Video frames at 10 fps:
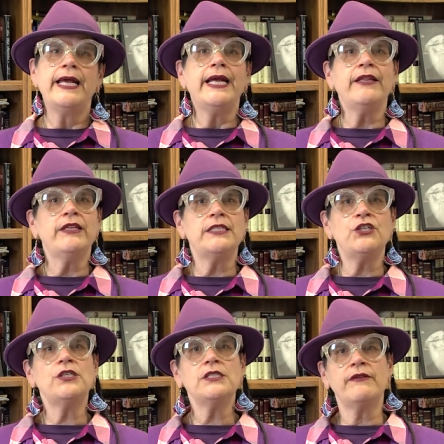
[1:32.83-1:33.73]
In the
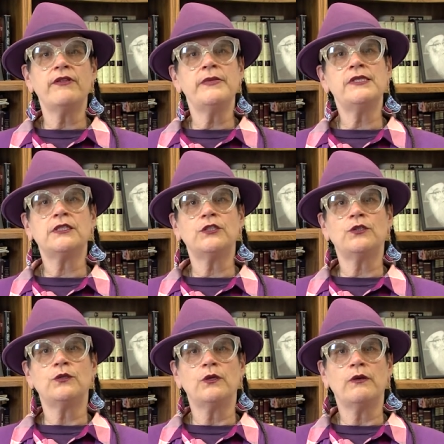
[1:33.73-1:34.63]
teachings of the
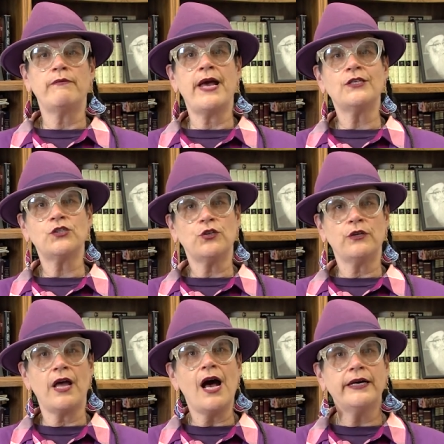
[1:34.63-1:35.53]
mystical master,
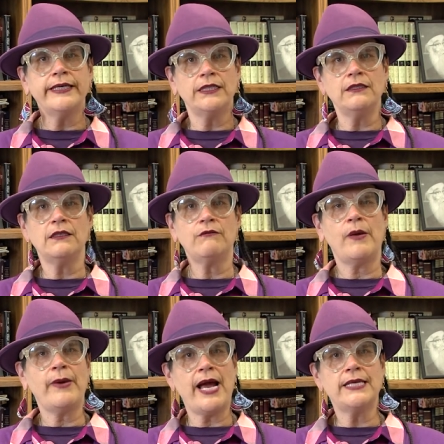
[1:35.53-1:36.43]
the Ari,
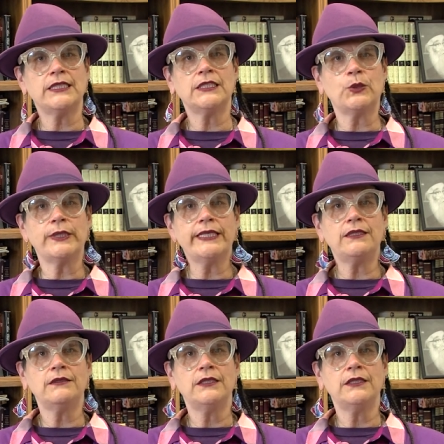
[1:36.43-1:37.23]
Rabbi Isaac Luria,